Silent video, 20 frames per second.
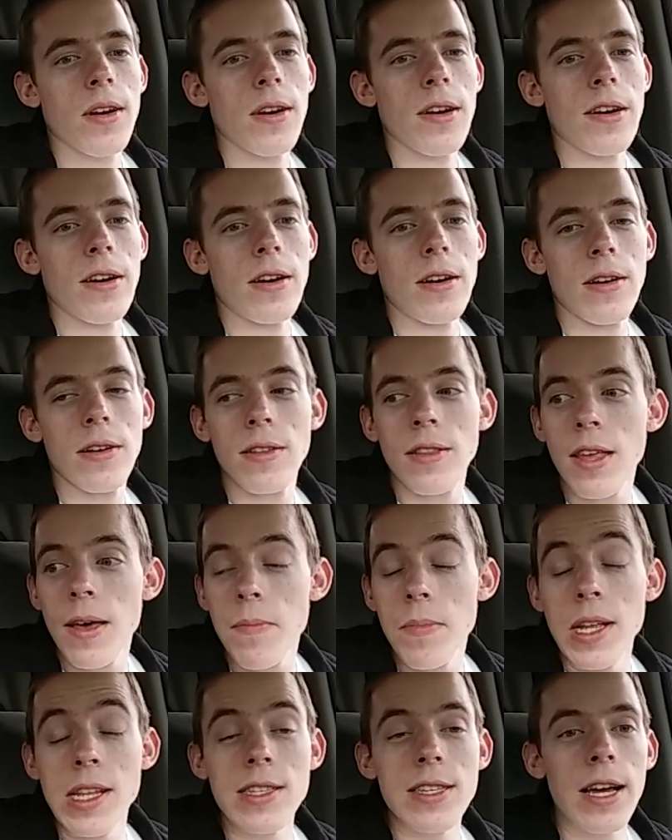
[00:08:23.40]
uh,
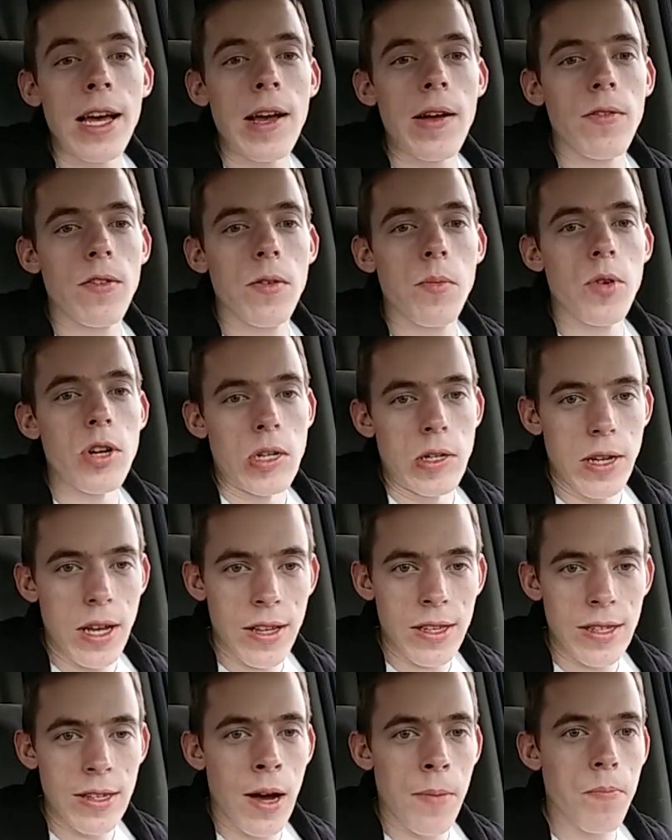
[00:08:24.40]
that means I have no more
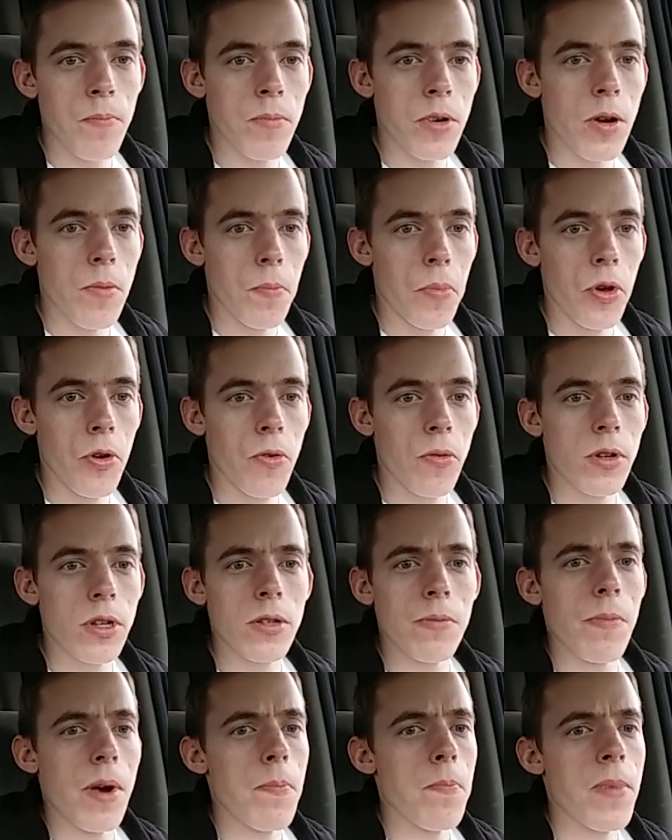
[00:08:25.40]
desktop computer,
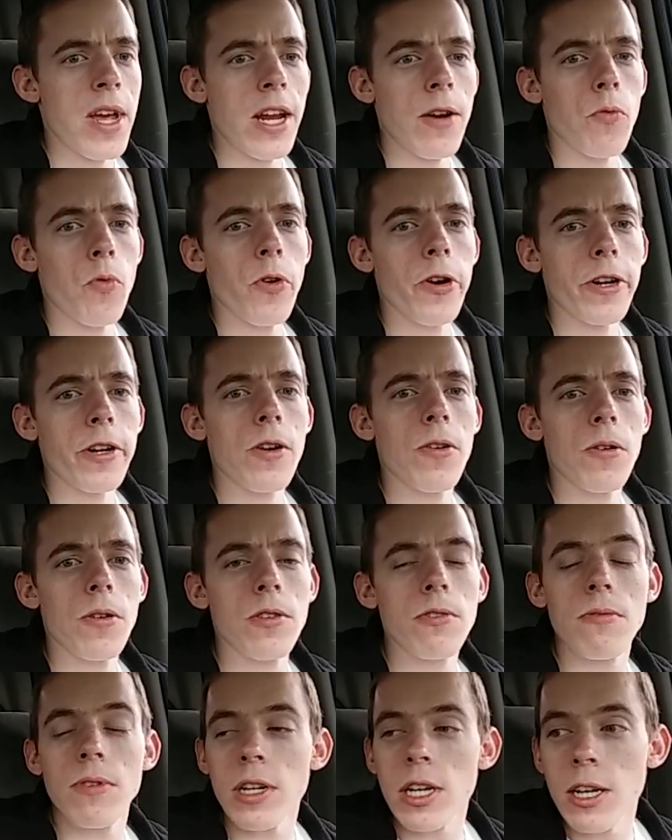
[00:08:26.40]
which is my main
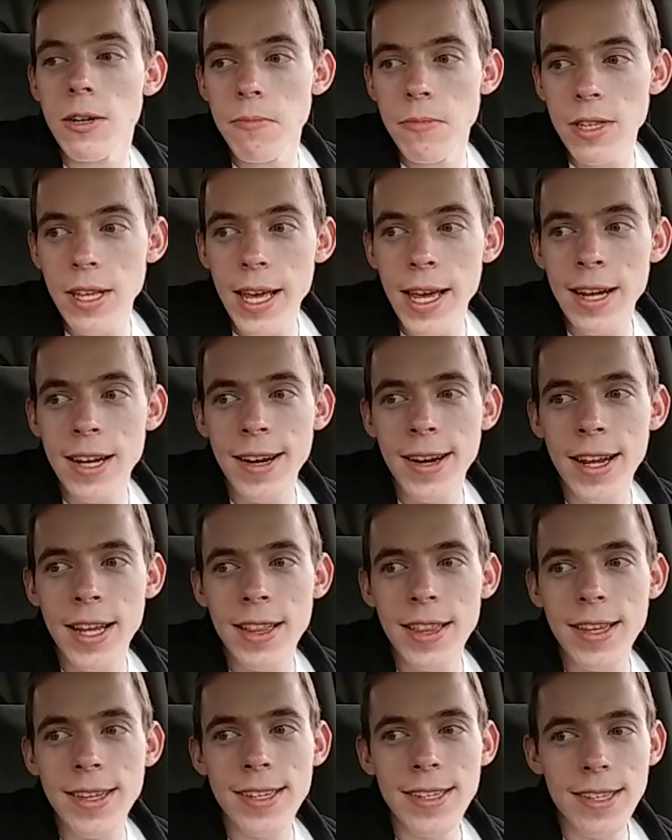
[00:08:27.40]
workhorse when it comes to
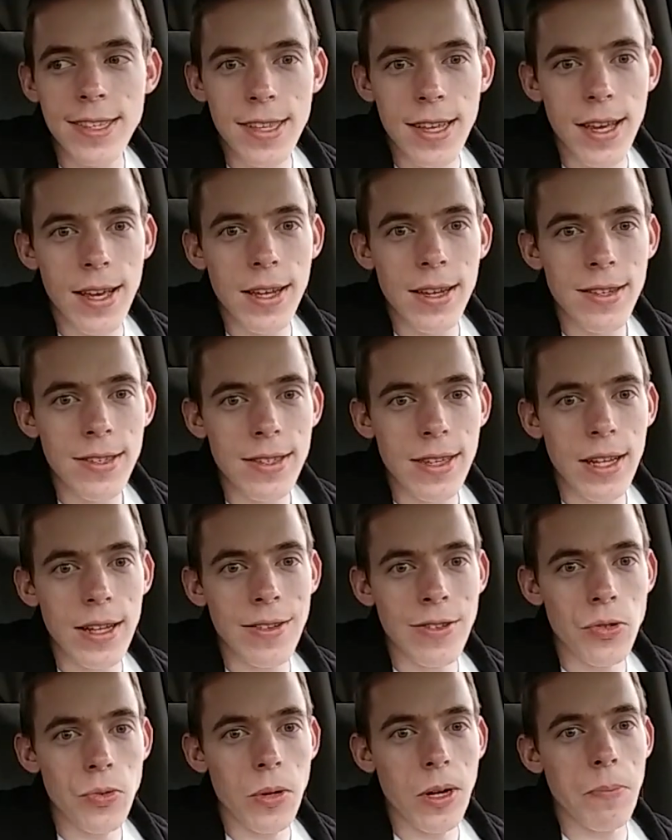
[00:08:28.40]
editing these things
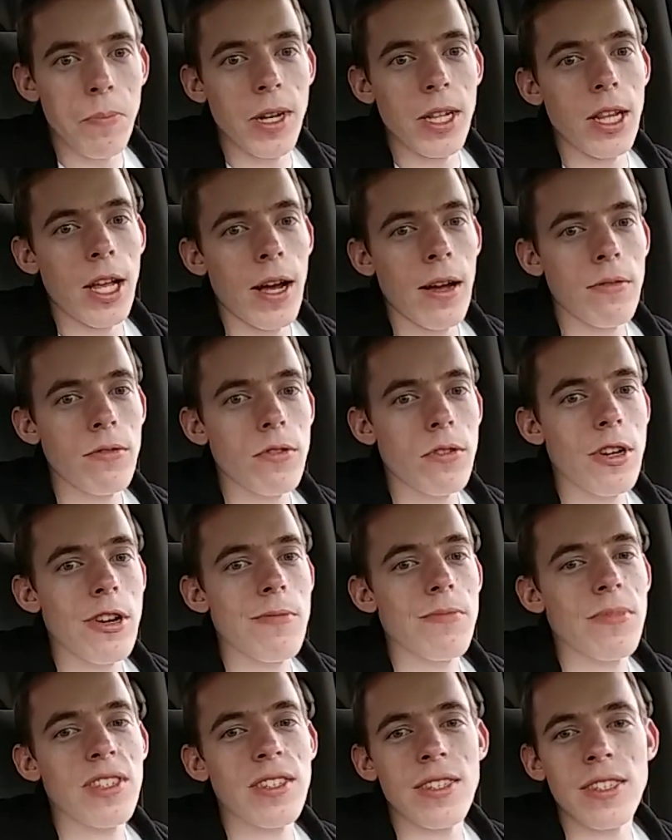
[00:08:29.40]
and doing my live
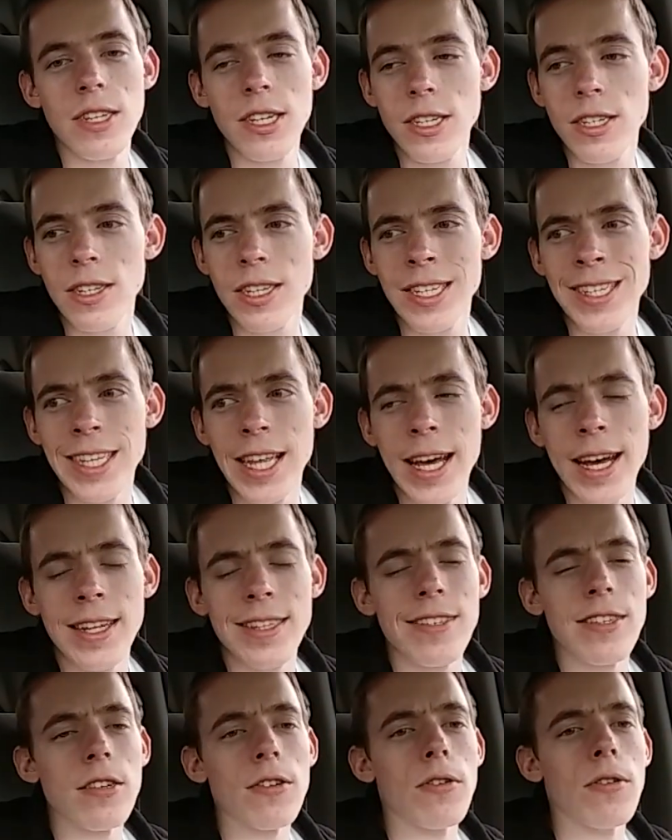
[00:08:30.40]
streams and such like
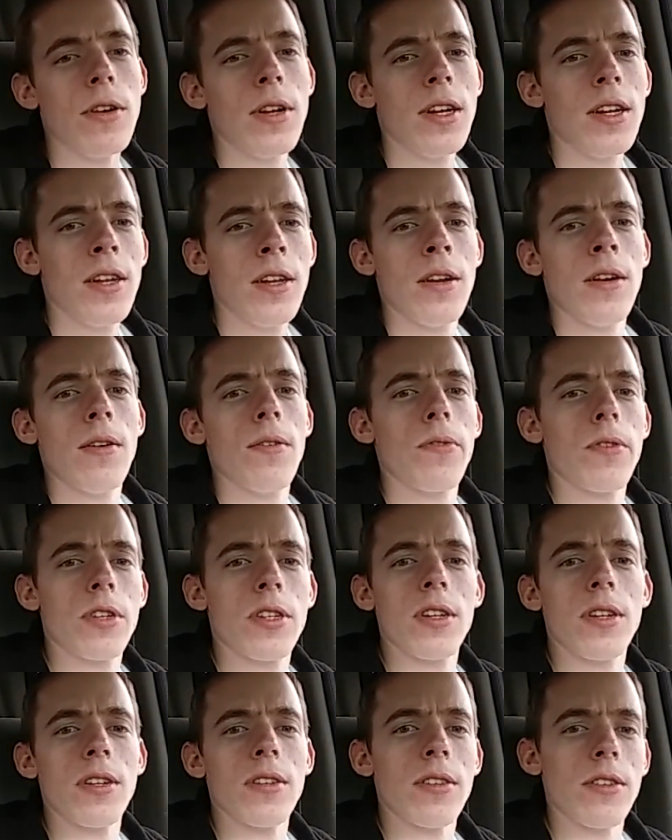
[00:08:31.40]
that. So,
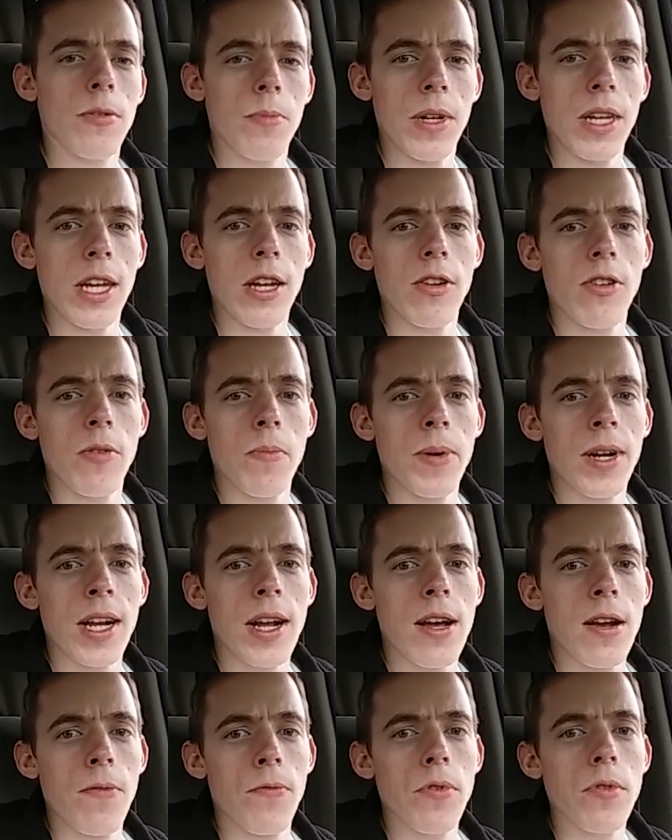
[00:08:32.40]
fortunately, that's a little bit hindered. But I
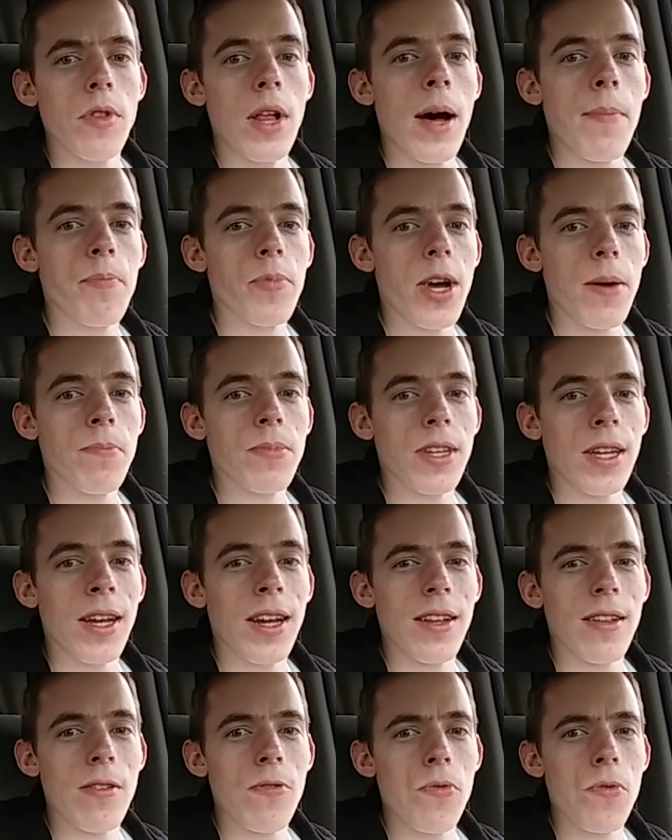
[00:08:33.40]
got a few laptops. I
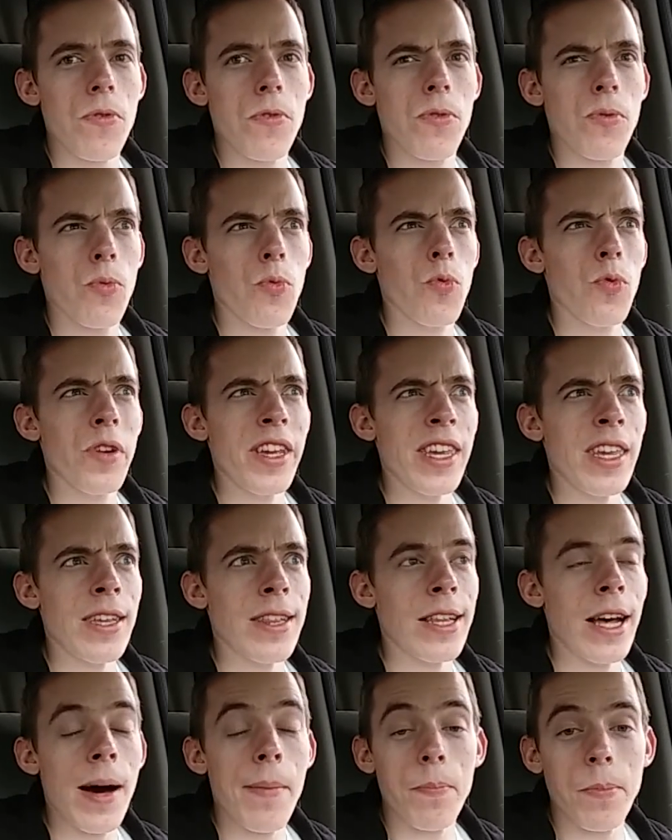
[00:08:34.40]
got
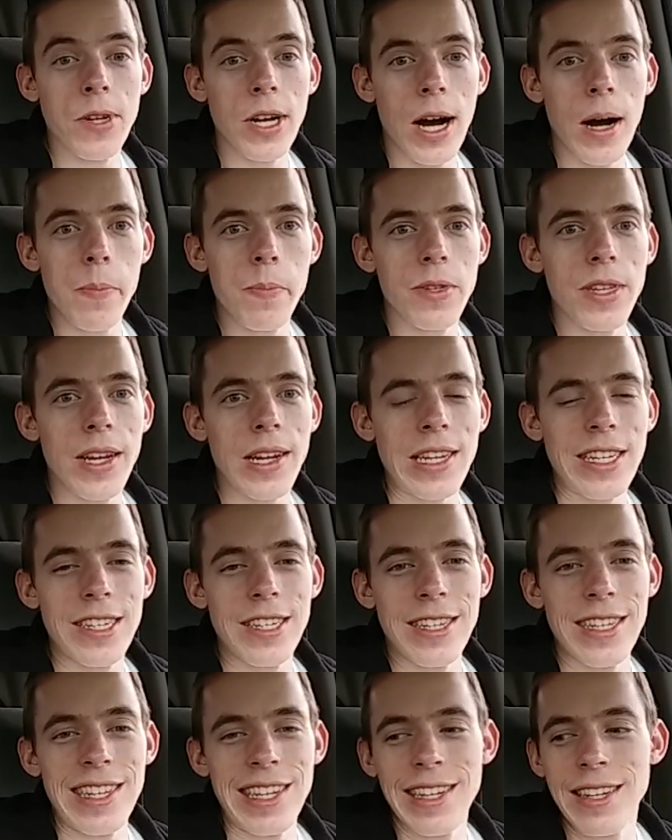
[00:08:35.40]
three laptops
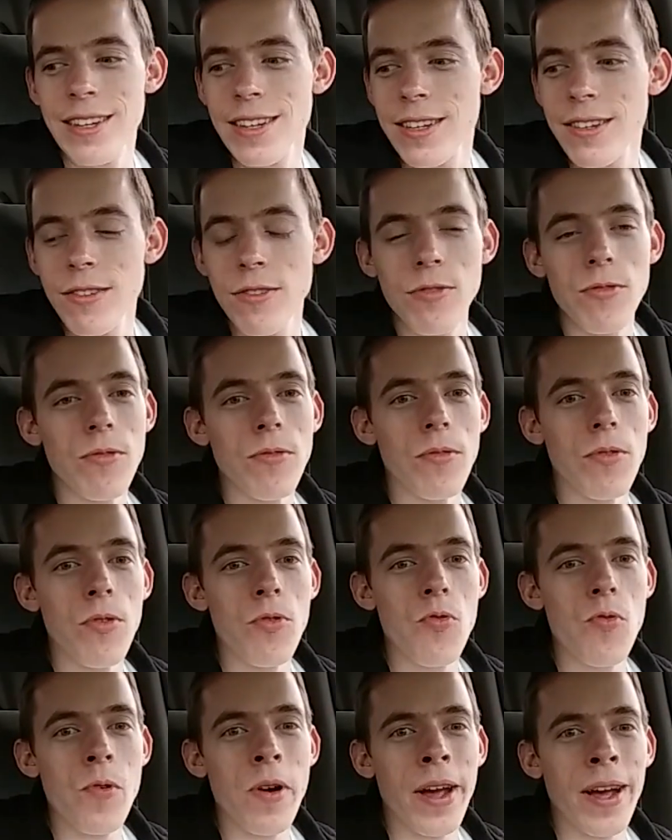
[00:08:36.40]
actually. Who
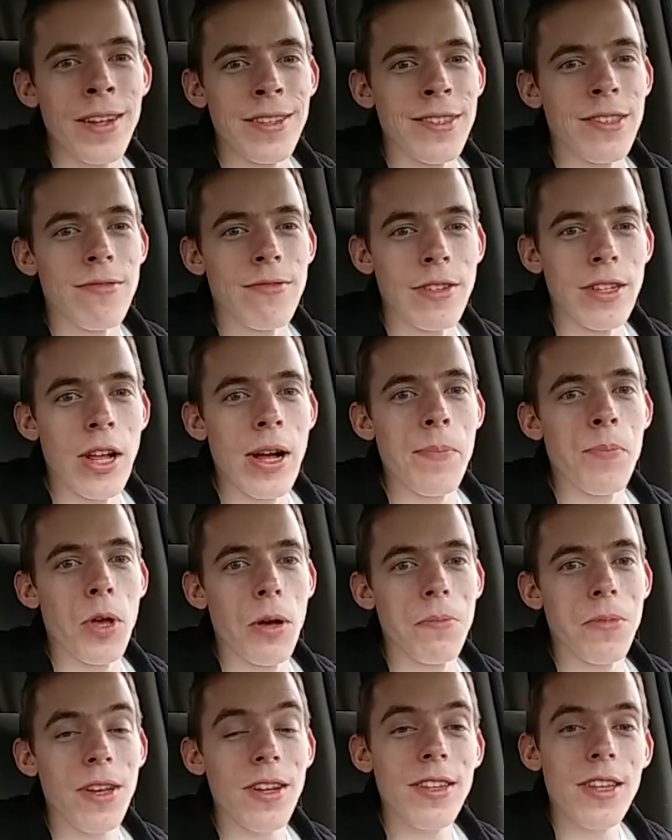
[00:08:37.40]
who has three
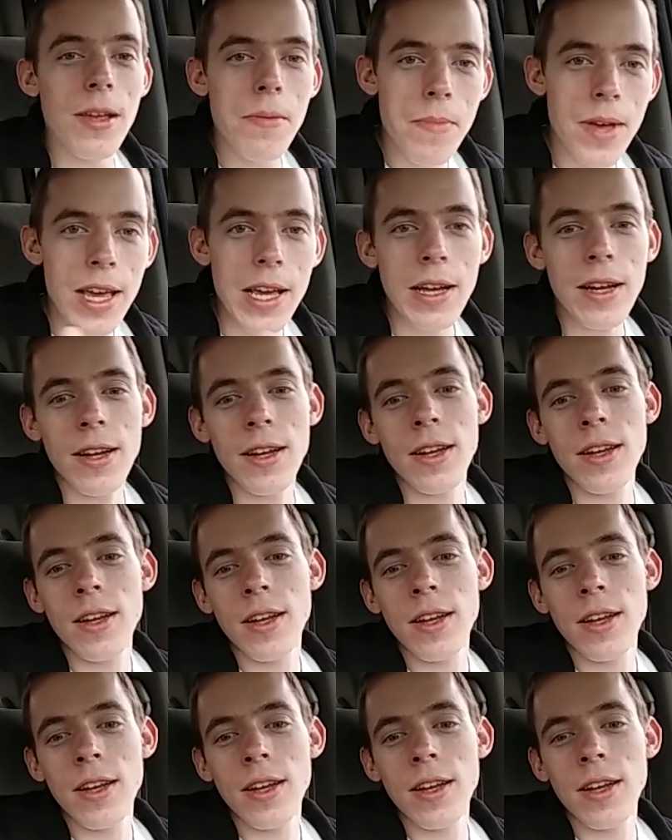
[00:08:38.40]
laptops other than me?